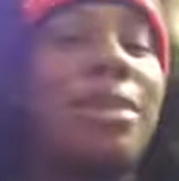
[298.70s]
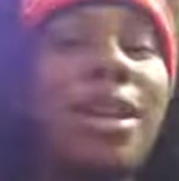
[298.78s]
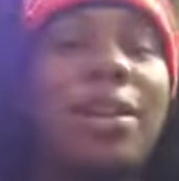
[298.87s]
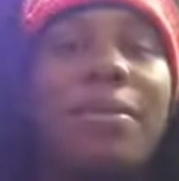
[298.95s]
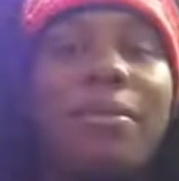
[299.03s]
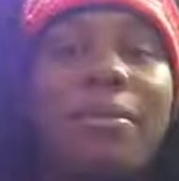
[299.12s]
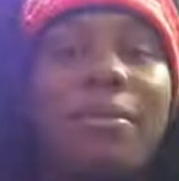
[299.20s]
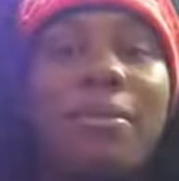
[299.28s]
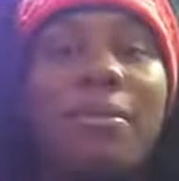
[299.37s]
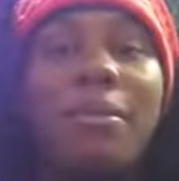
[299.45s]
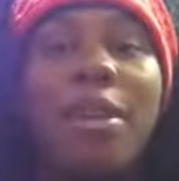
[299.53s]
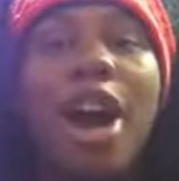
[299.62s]
make it. Why
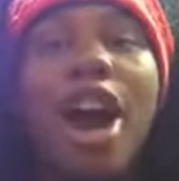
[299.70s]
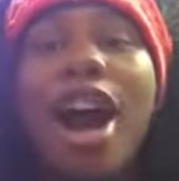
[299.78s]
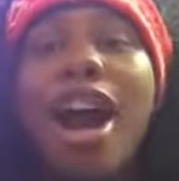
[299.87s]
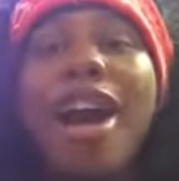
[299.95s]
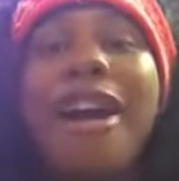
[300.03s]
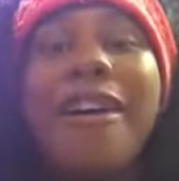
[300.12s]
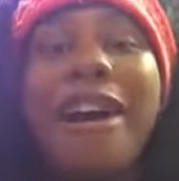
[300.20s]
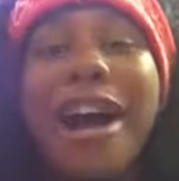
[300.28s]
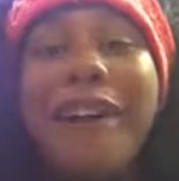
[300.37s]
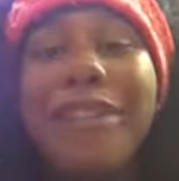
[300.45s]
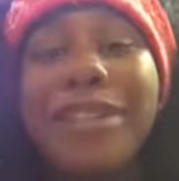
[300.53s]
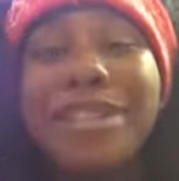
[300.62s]

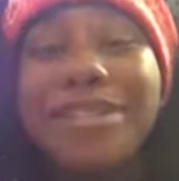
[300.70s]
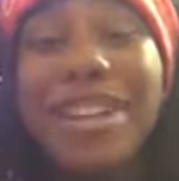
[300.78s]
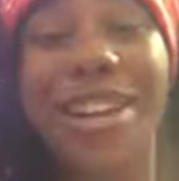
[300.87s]
would